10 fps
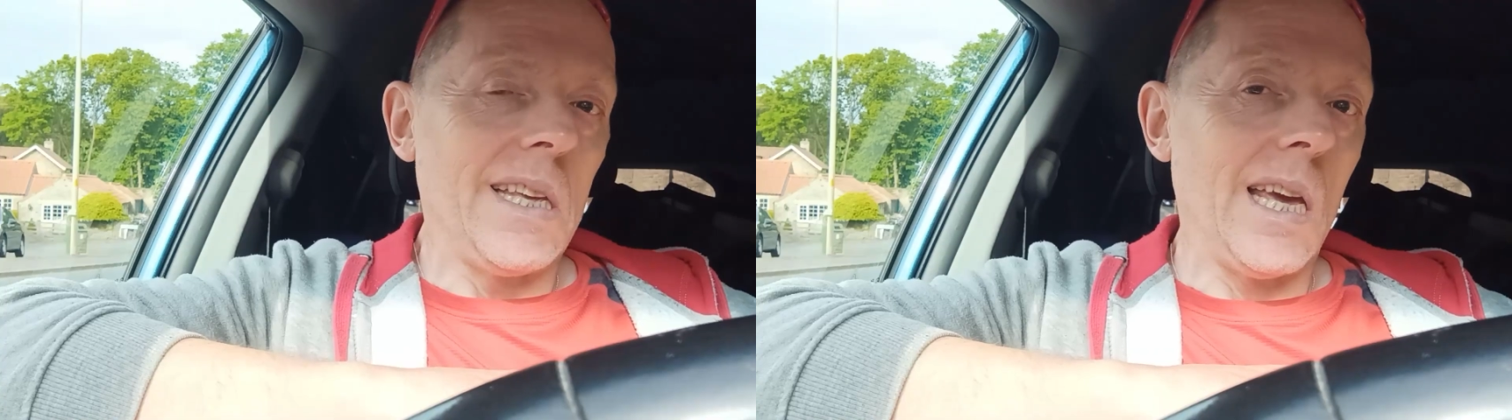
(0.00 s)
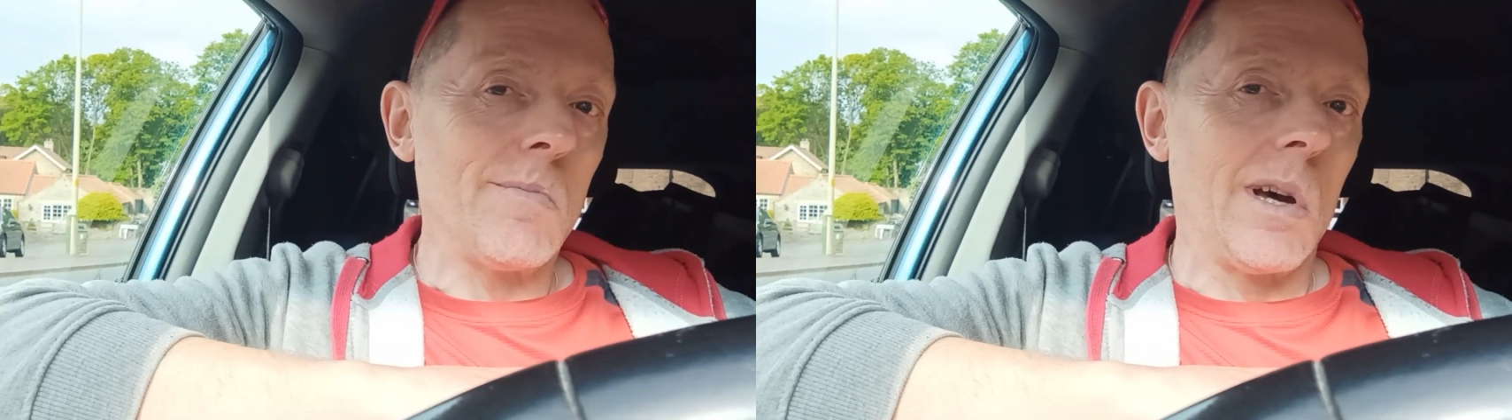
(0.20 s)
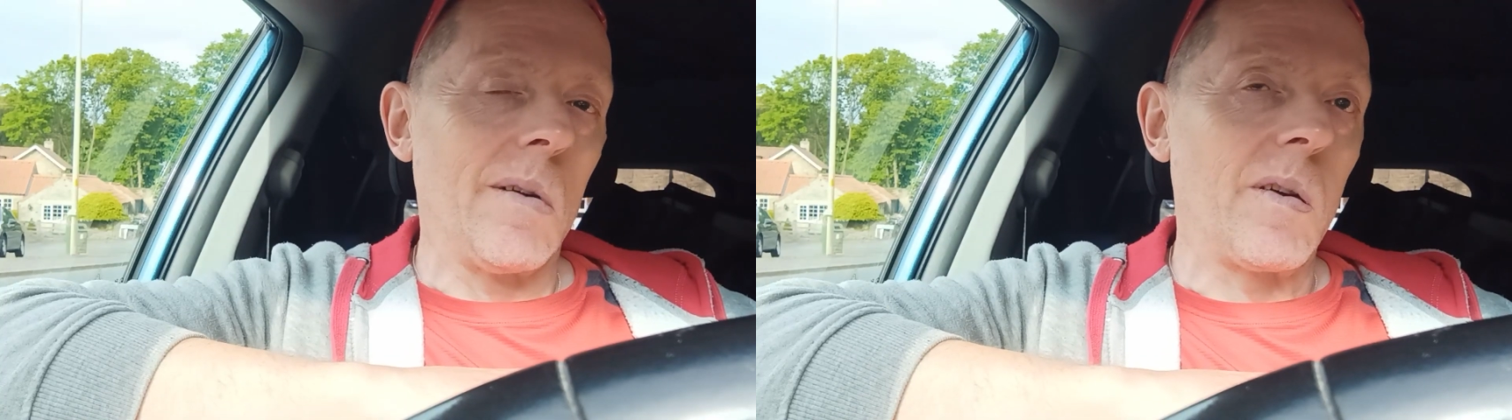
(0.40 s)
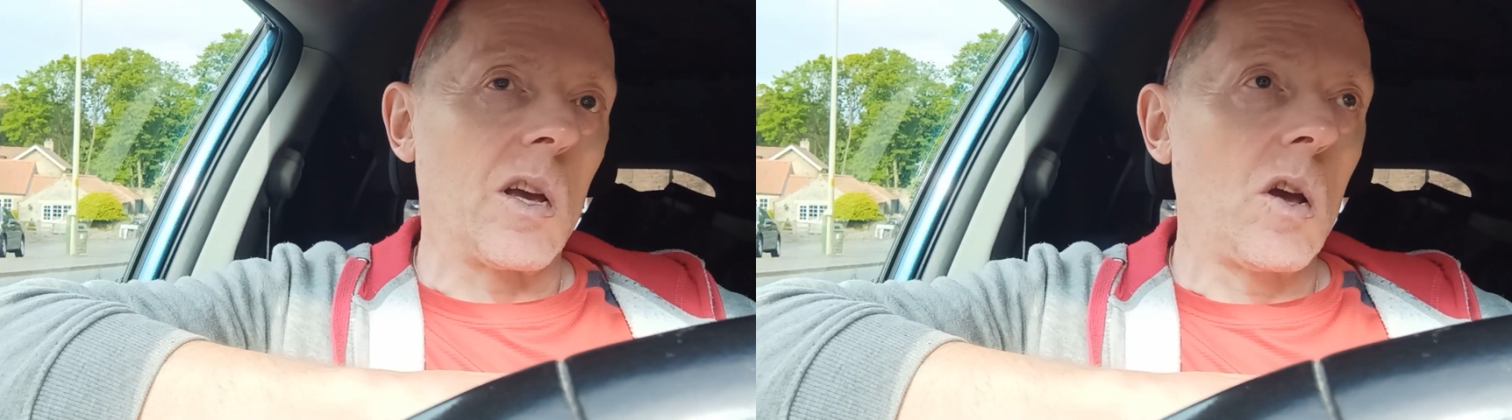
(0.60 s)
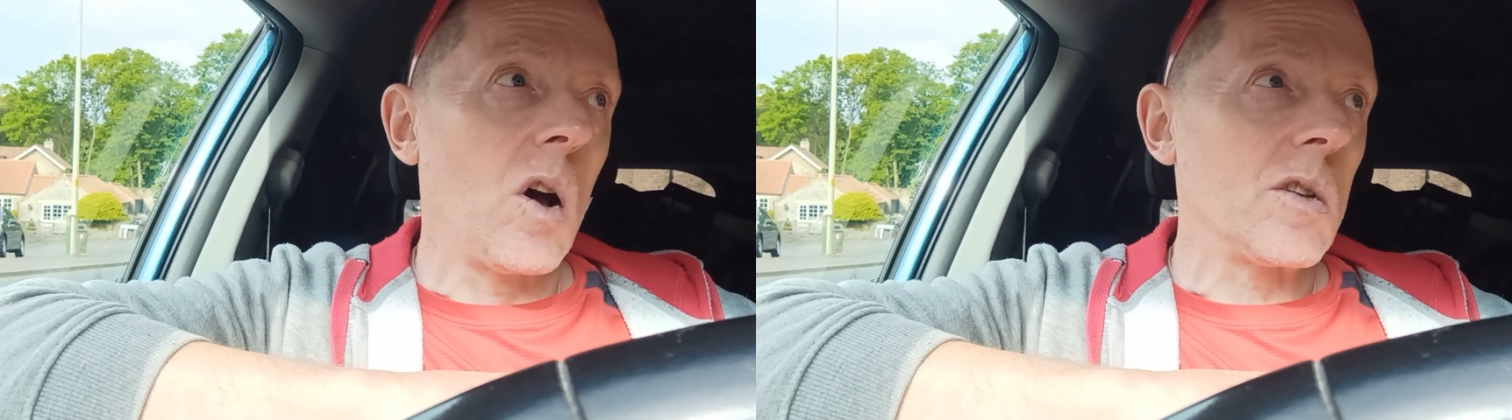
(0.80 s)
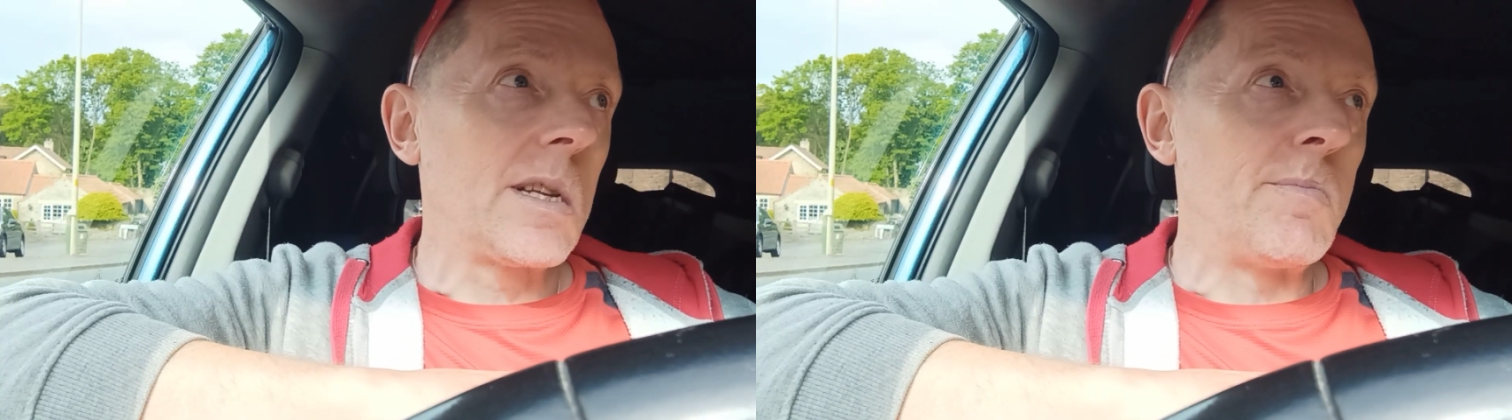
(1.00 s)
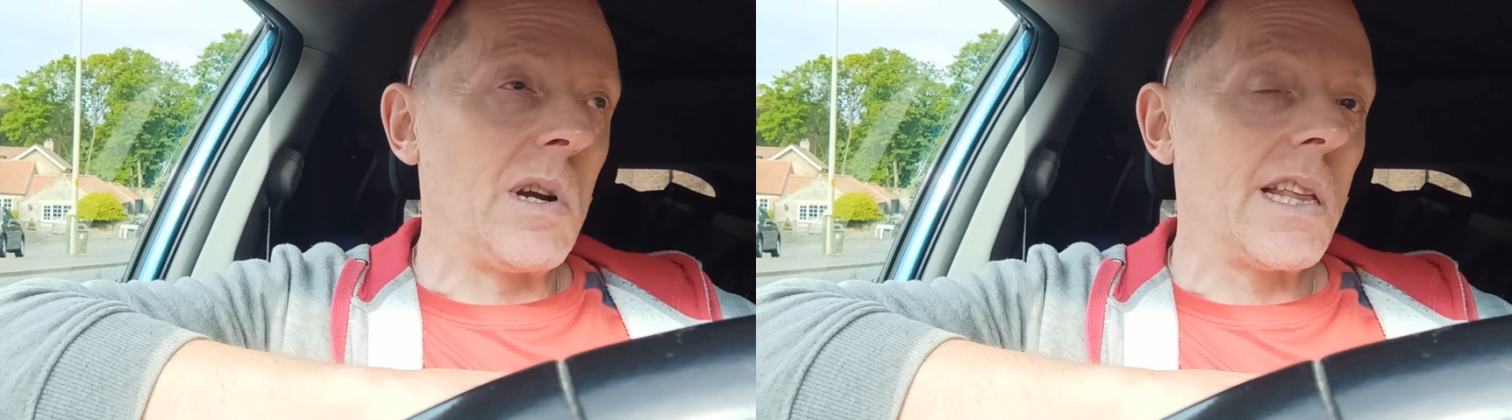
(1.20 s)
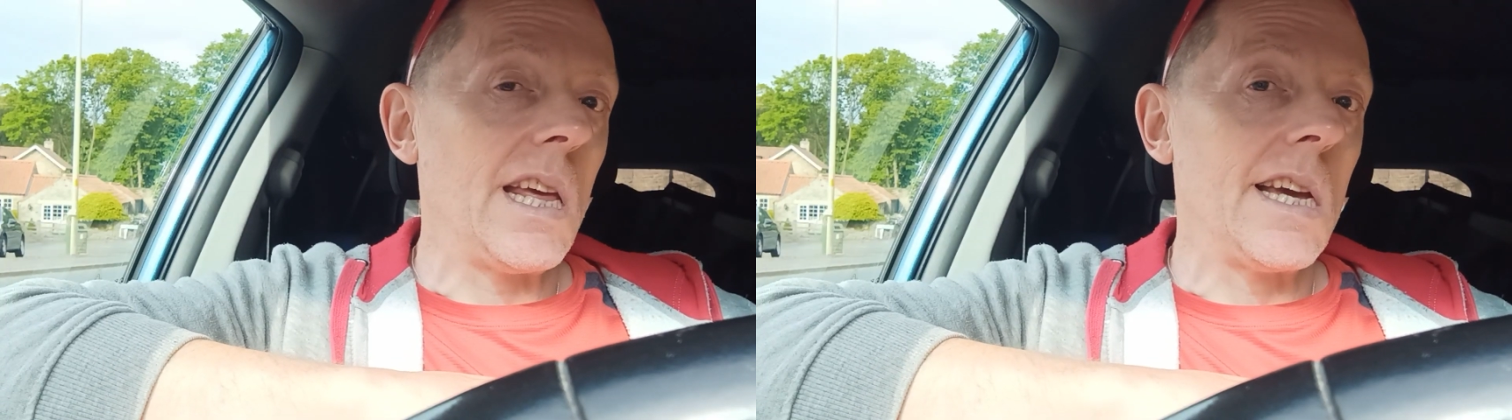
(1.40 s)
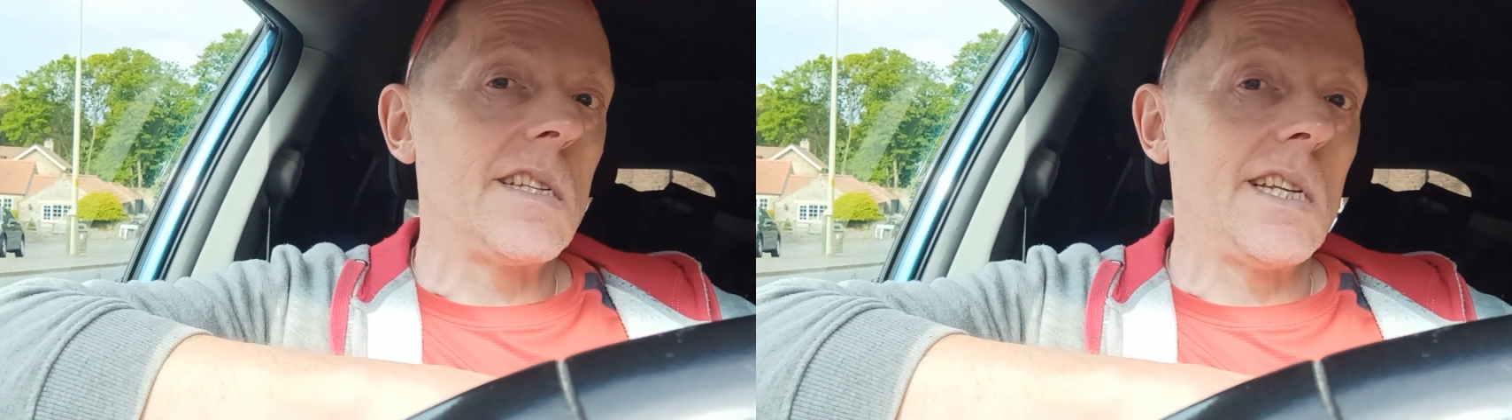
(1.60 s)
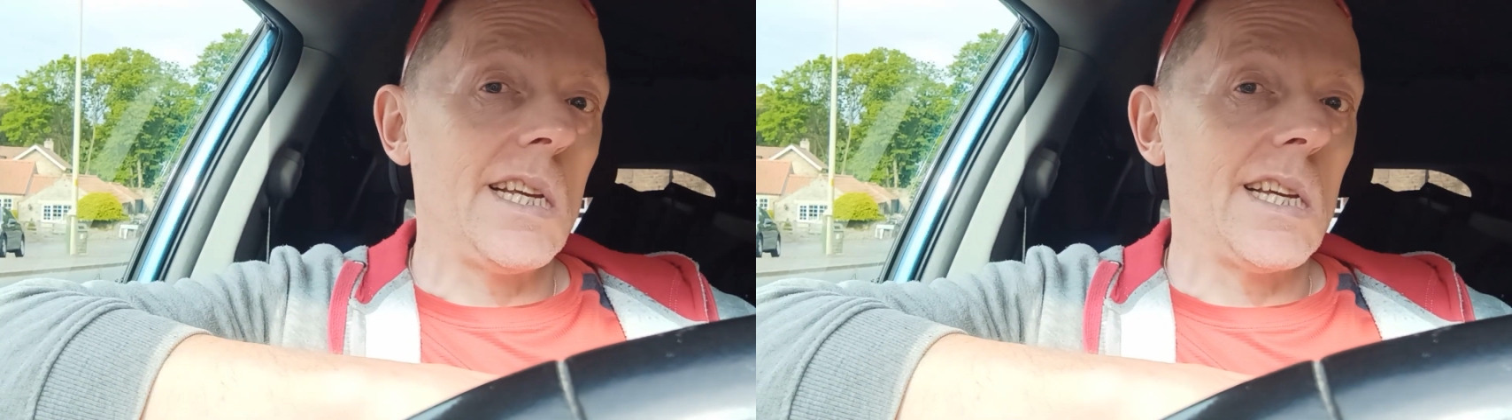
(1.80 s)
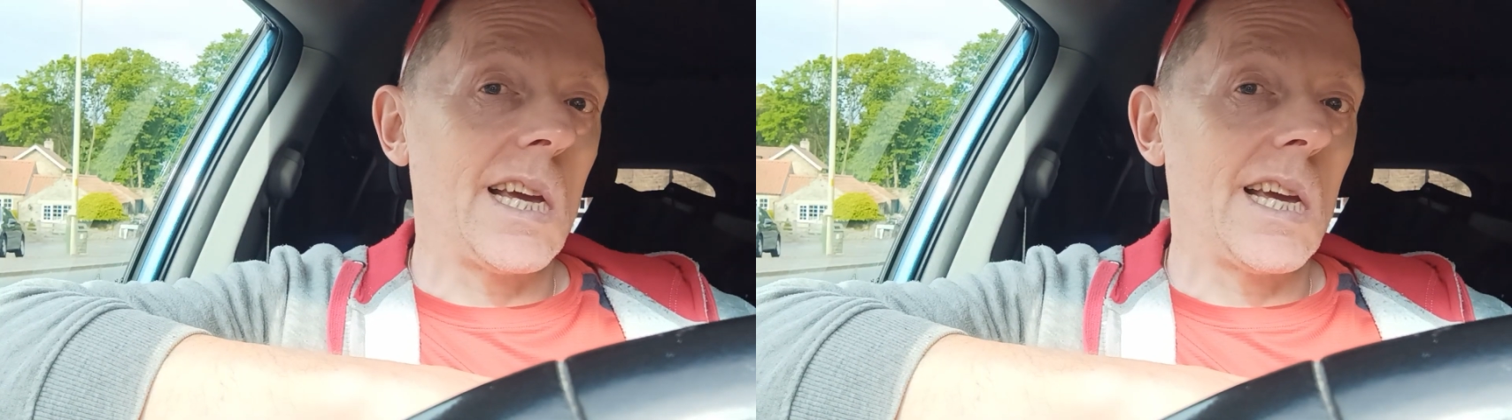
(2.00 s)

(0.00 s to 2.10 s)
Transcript: Yep, I forgot to bring the SD